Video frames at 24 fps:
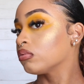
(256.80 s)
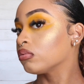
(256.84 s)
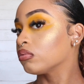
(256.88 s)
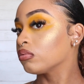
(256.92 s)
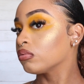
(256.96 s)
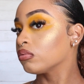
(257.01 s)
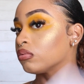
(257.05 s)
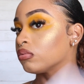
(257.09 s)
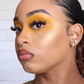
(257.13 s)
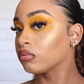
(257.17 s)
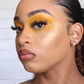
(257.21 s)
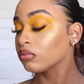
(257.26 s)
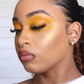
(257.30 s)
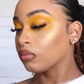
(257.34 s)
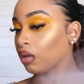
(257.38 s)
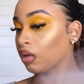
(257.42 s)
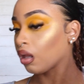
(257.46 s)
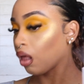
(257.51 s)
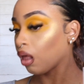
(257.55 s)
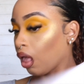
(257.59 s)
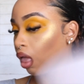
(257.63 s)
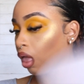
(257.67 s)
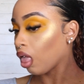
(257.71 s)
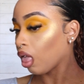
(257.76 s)
mist,
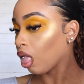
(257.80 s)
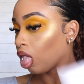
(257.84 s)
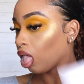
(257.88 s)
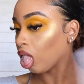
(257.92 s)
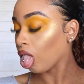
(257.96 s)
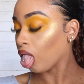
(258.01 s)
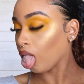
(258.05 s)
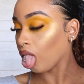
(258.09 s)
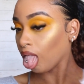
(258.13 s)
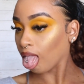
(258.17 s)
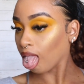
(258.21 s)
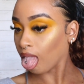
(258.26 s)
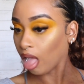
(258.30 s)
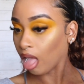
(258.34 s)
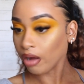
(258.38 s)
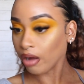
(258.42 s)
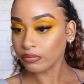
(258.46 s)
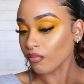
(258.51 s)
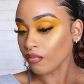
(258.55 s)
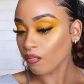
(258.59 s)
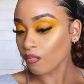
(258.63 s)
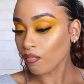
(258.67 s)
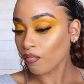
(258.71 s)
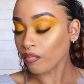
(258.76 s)
and I'm just drying
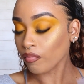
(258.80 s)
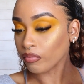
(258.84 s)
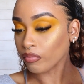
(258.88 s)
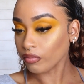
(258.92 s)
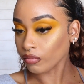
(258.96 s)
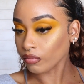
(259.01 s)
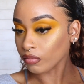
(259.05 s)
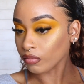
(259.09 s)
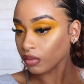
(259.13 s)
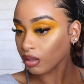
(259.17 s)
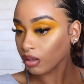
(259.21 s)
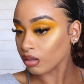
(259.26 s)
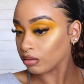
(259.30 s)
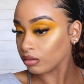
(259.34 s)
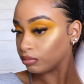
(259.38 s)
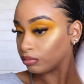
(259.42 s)
that, of course.